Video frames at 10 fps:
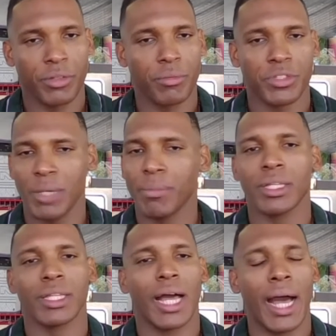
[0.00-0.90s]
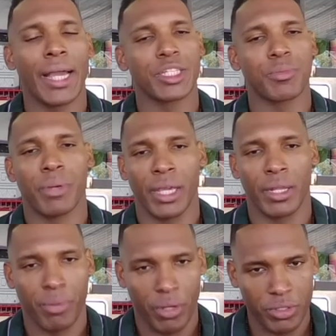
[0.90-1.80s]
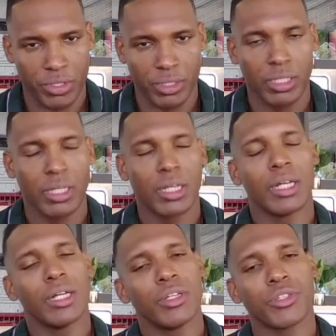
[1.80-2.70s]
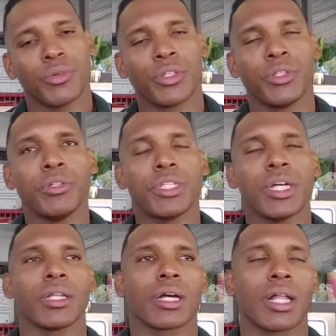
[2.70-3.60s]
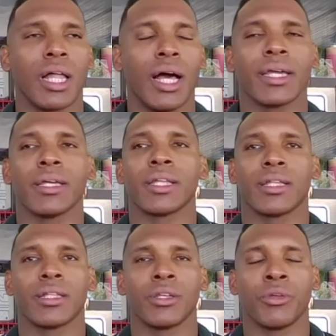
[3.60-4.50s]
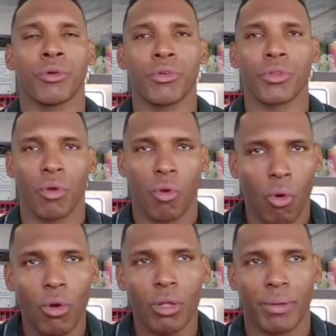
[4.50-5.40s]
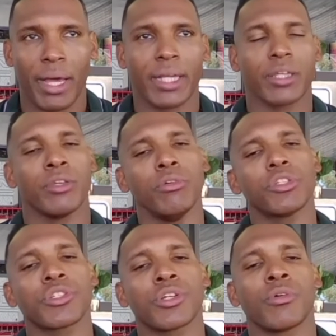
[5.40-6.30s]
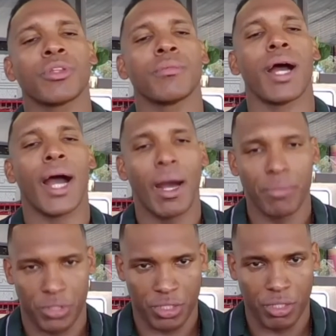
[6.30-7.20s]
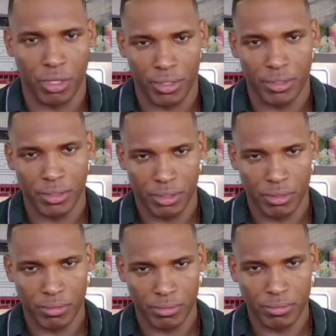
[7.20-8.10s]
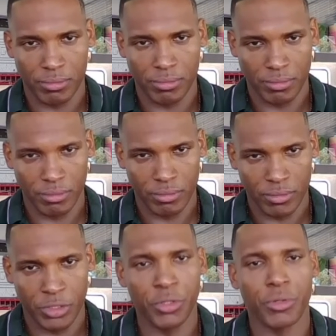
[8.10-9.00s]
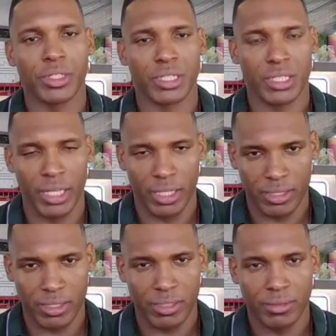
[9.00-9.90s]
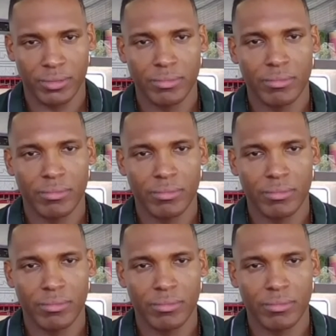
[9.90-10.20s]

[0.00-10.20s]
They're typically the highest paid person. So when you tell a client that you're the quarterback, you just told them, I'm the star. You're in the stands.